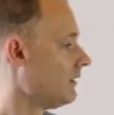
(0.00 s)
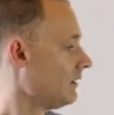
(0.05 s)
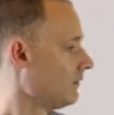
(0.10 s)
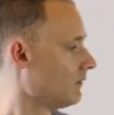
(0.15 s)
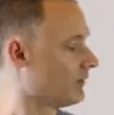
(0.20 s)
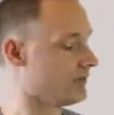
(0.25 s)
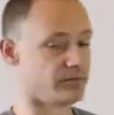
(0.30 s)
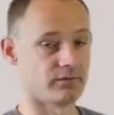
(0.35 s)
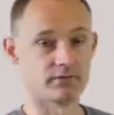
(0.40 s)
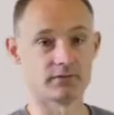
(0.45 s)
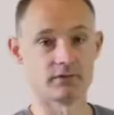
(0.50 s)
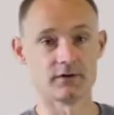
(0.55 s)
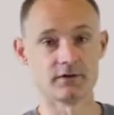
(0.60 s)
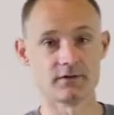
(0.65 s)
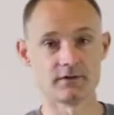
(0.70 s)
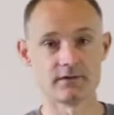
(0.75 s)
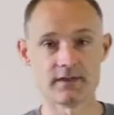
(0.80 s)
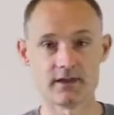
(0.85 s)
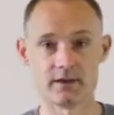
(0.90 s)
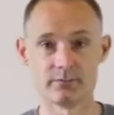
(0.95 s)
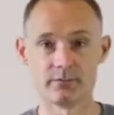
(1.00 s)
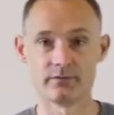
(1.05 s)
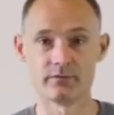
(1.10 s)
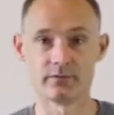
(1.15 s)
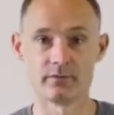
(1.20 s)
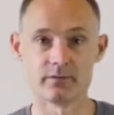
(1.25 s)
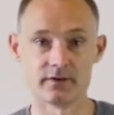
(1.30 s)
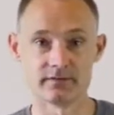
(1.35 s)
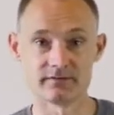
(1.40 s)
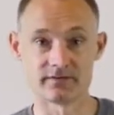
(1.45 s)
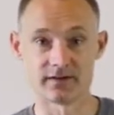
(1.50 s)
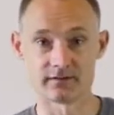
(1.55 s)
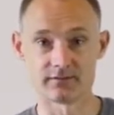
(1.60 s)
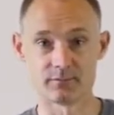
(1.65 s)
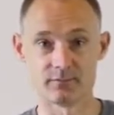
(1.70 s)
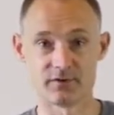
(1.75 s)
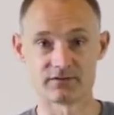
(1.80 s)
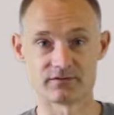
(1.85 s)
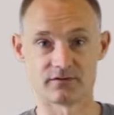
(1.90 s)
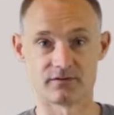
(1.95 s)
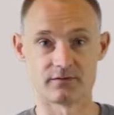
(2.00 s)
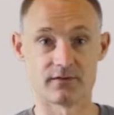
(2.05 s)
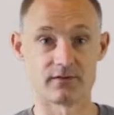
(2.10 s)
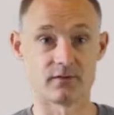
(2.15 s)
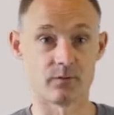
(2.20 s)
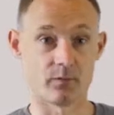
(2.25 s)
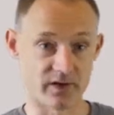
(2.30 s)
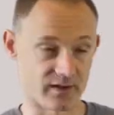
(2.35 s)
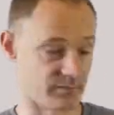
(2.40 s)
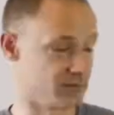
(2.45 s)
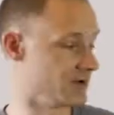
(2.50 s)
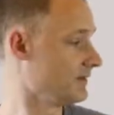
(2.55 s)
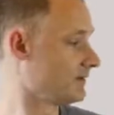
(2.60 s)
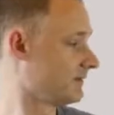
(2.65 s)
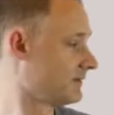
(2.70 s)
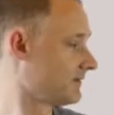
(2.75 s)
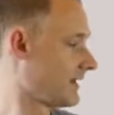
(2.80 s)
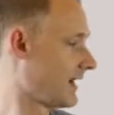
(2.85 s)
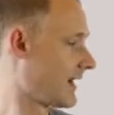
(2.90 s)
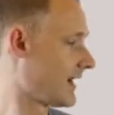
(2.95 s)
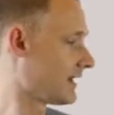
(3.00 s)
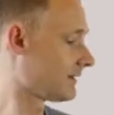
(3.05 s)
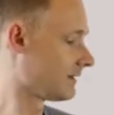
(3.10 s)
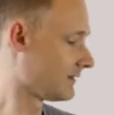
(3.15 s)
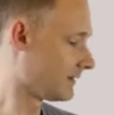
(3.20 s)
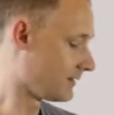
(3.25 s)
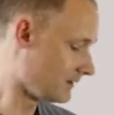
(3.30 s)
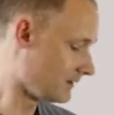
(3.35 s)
Once we've looked at the label, we want to check to make sure that the webbing is intact.